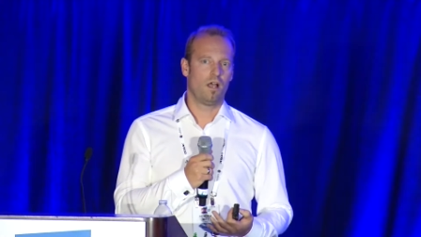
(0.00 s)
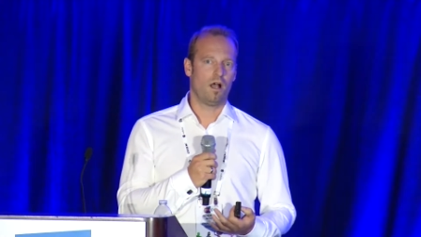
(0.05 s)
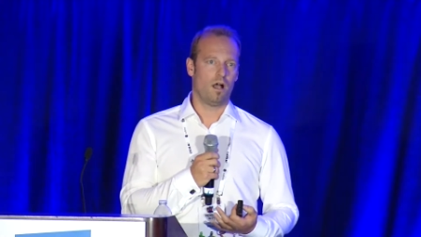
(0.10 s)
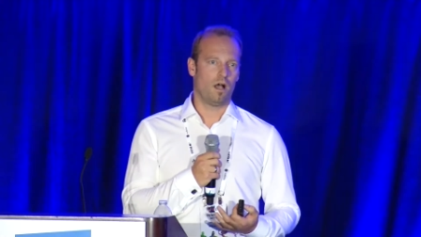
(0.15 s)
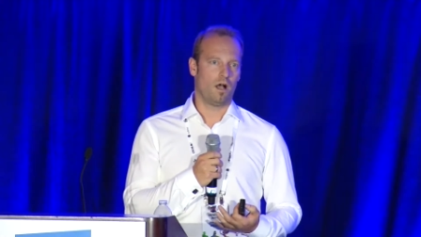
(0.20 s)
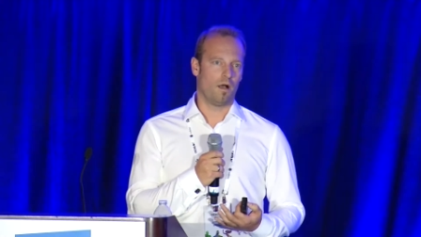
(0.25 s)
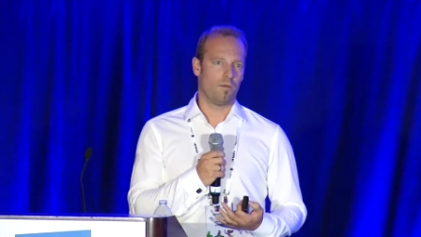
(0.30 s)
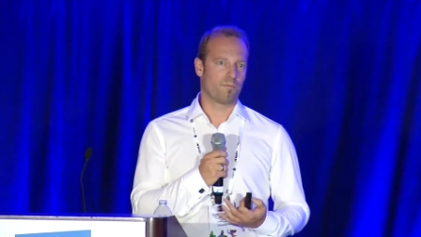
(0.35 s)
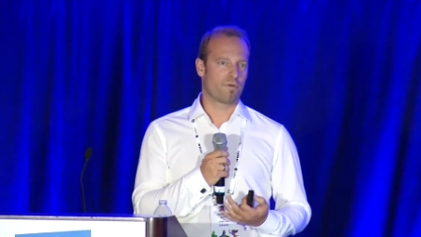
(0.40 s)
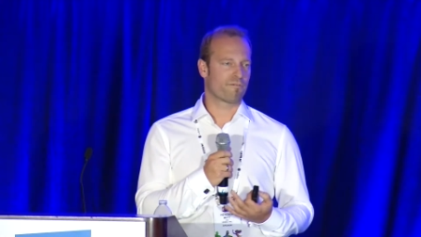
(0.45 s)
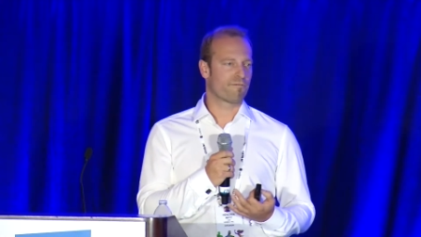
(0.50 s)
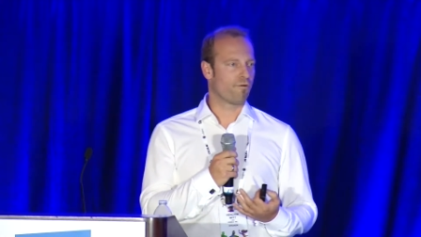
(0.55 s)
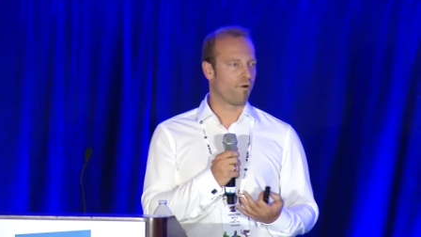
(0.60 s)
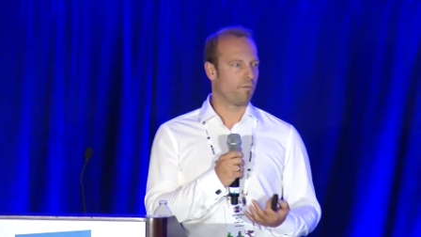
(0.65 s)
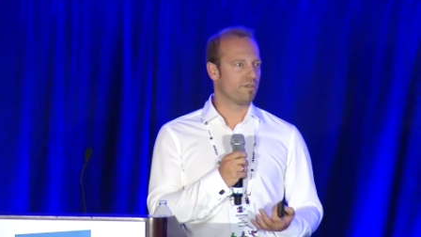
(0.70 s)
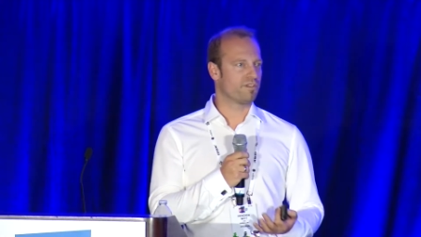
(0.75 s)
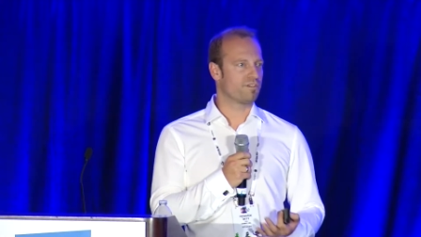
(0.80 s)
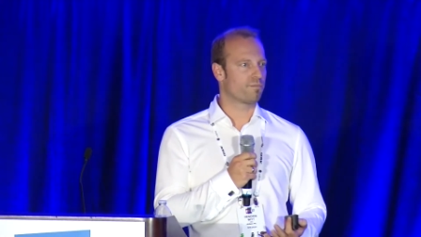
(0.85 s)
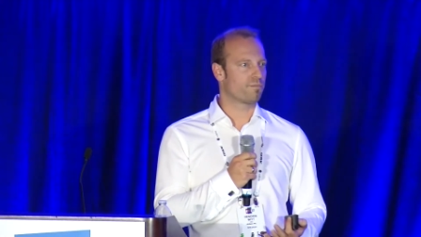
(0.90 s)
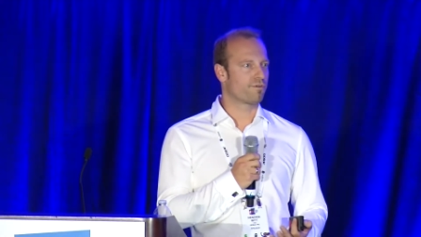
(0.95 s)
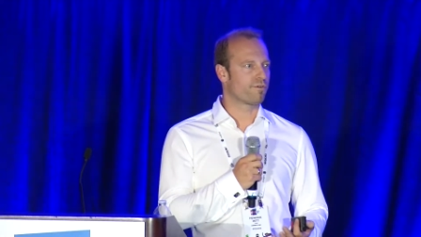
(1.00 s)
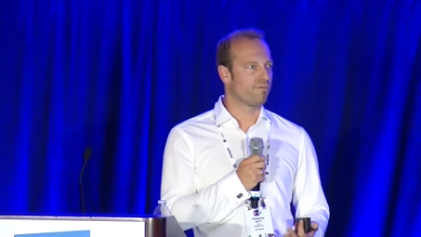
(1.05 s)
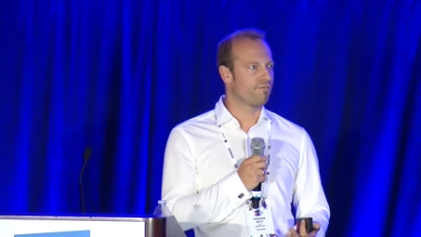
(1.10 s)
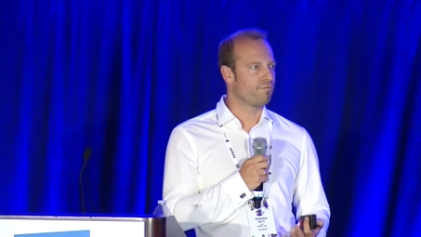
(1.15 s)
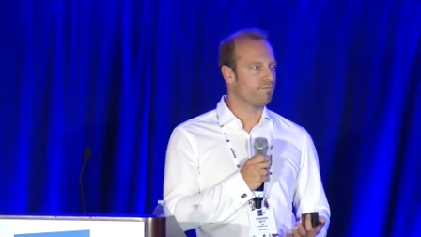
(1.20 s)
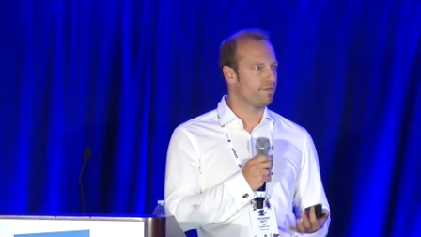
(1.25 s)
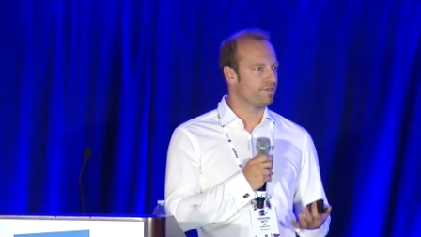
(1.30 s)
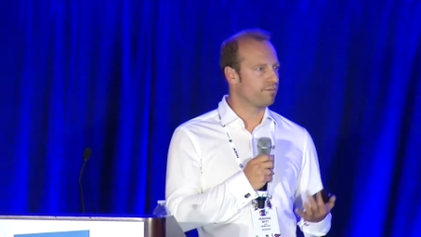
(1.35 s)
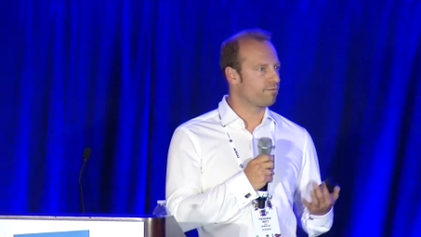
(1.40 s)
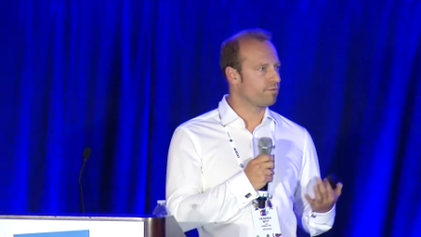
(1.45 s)
um, performance
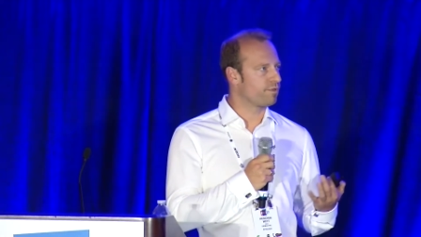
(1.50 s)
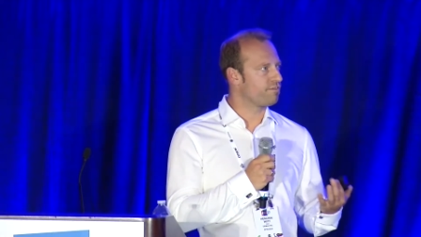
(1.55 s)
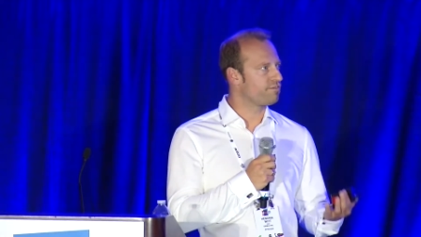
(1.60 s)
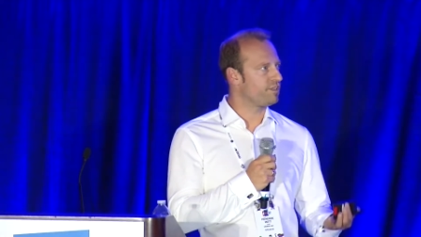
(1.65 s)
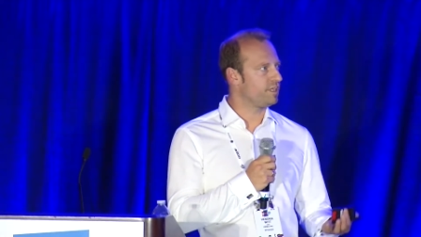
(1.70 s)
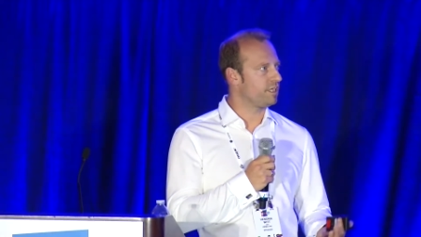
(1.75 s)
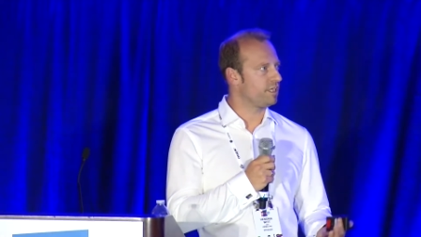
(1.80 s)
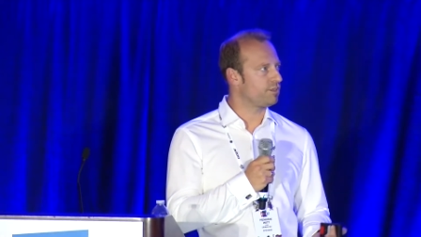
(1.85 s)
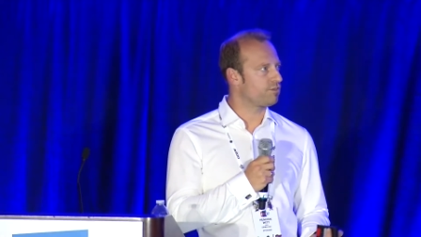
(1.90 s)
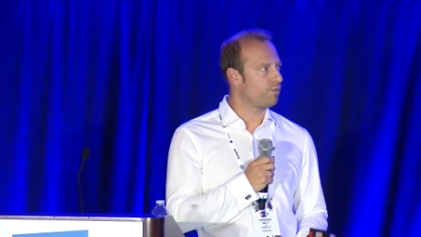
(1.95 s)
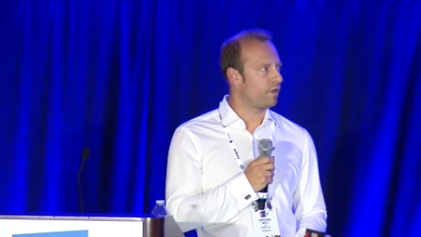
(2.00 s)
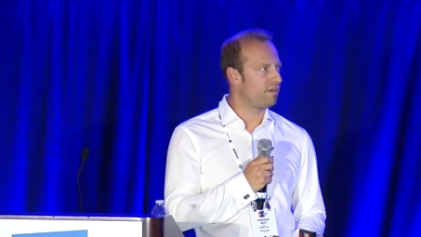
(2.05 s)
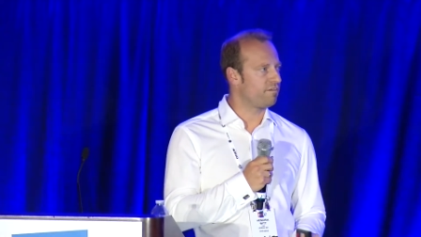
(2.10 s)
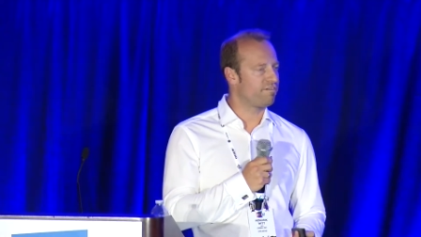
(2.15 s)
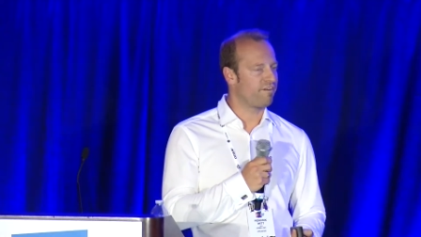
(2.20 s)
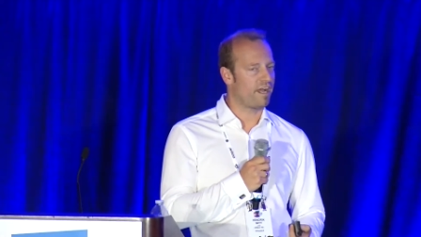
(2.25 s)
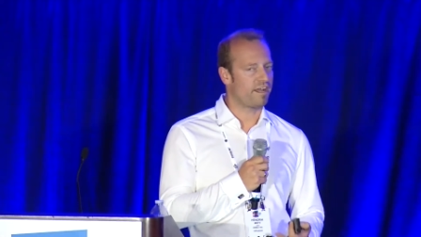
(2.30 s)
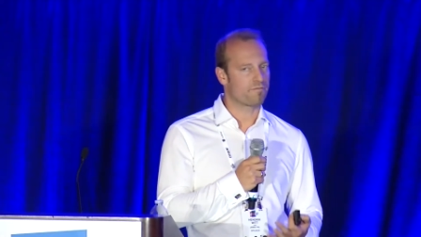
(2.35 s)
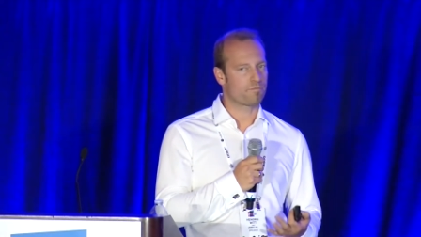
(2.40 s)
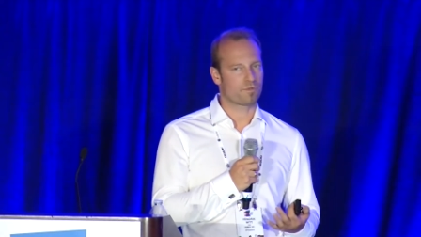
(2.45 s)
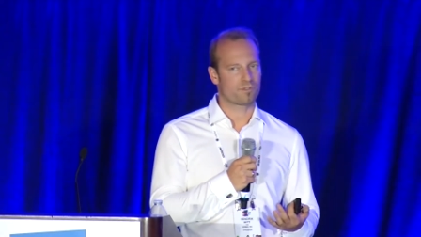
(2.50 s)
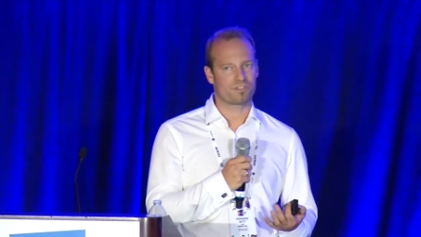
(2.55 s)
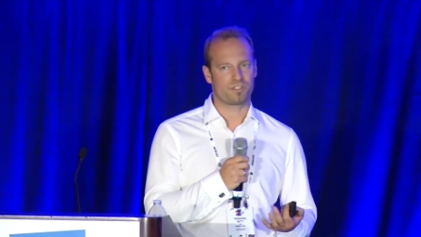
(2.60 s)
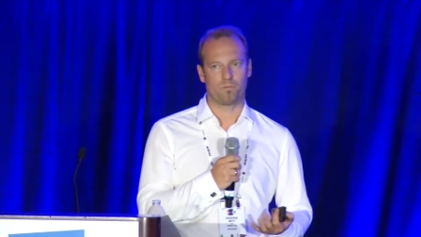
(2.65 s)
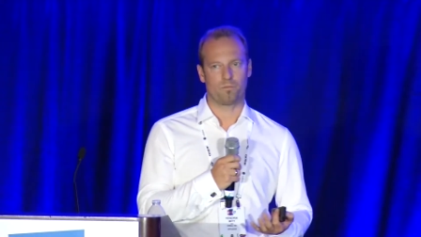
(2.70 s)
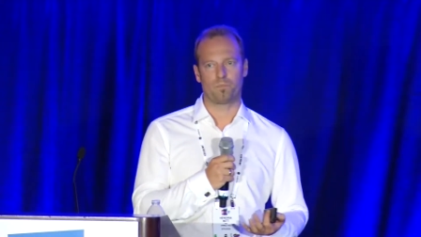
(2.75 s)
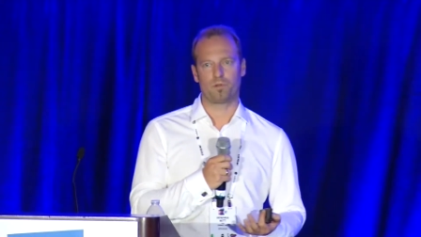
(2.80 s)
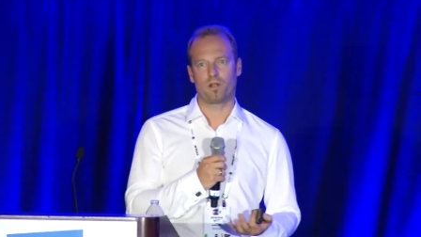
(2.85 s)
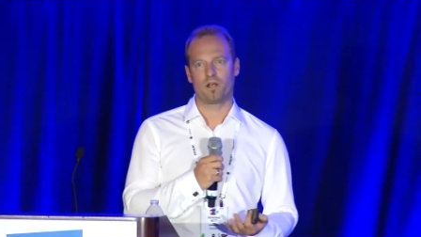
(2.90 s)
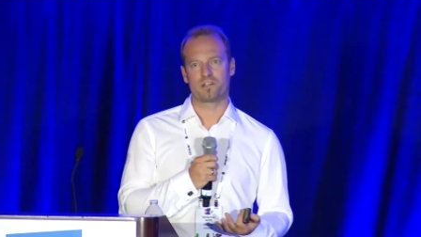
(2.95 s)
improvements. We've seen
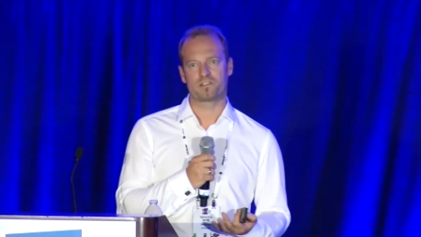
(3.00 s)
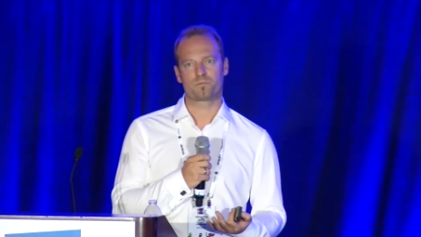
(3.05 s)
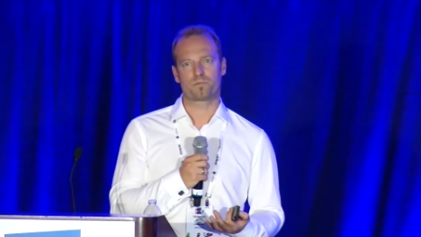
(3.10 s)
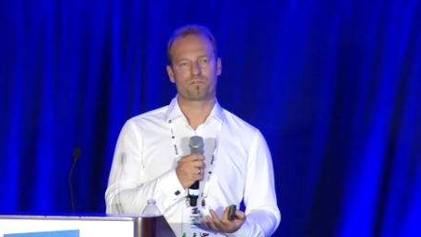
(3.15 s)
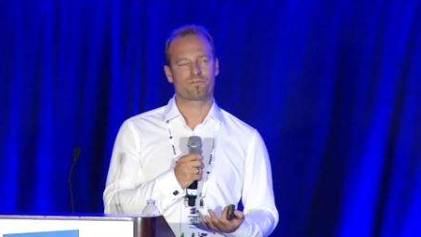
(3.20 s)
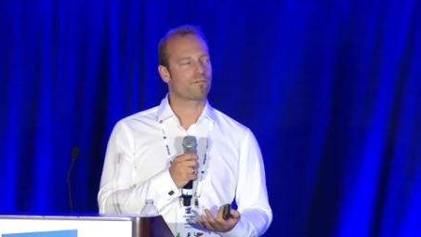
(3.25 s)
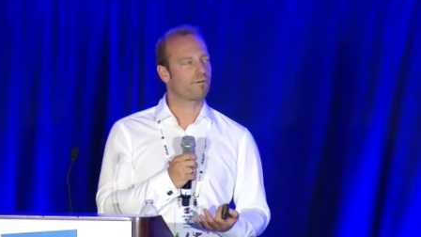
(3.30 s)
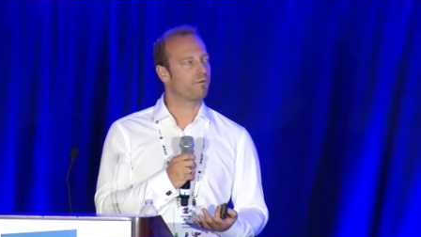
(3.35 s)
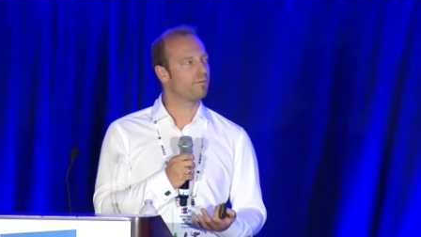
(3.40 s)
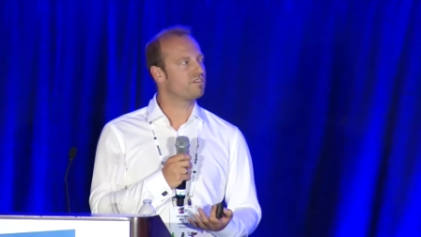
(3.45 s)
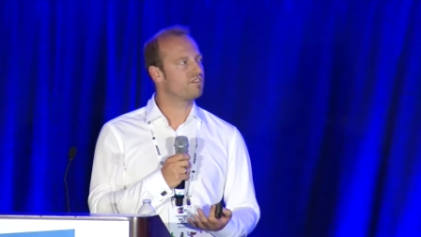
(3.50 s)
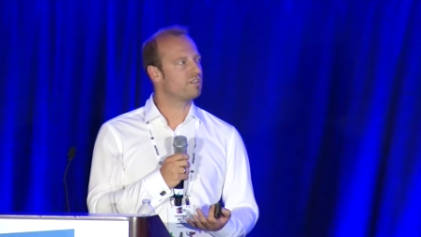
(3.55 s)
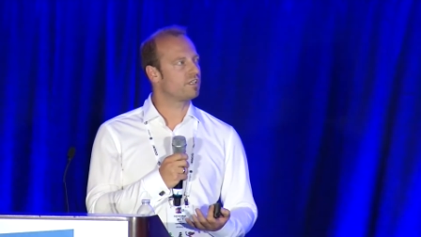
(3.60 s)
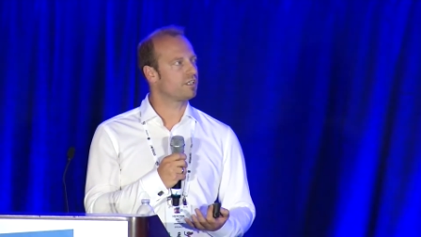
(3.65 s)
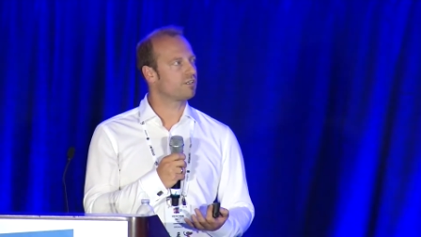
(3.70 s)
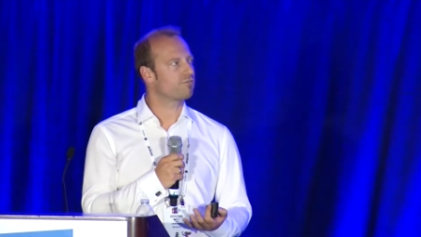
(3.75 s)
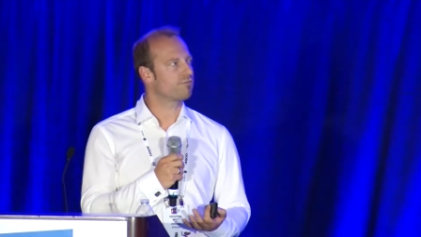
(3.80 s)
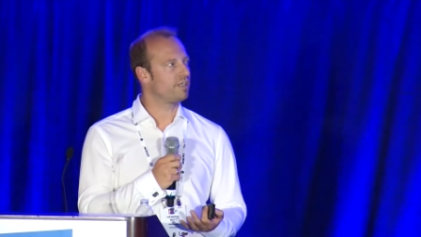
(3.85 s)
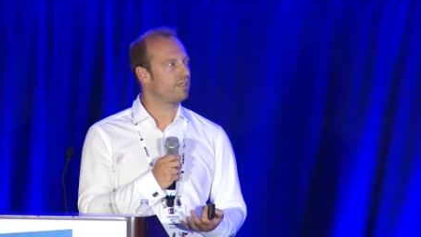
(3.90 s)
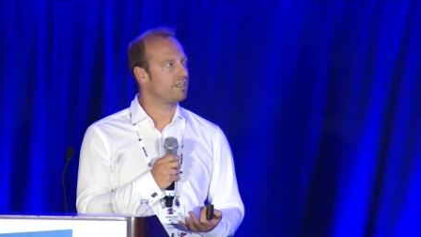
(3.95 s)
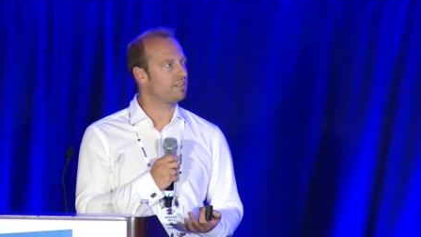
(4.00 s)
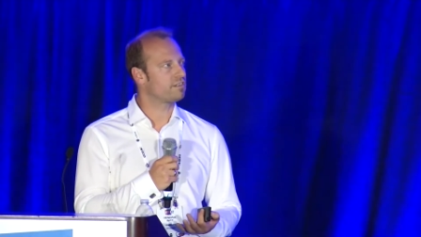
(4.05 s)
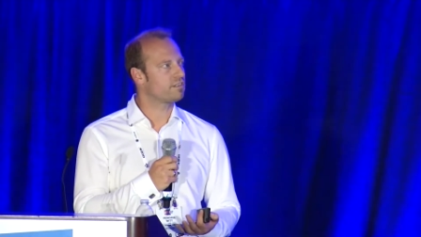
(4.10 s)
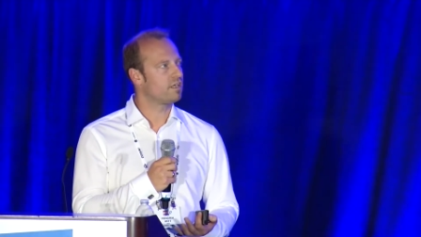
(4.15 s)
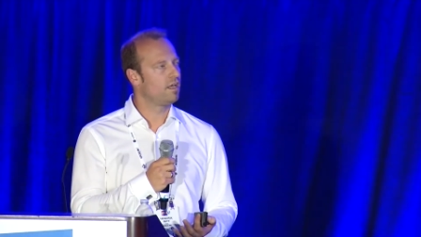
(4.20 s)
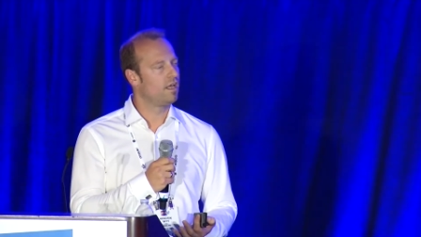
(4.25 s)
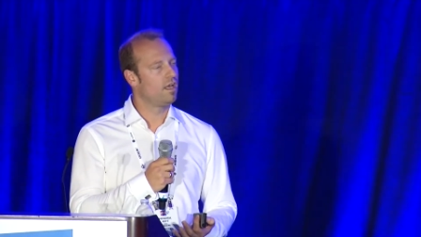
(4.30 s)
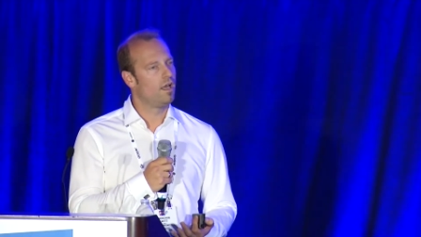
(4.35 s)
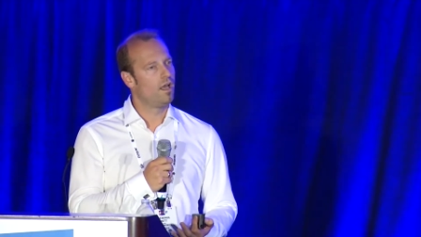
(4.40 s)
25% plus performance increase,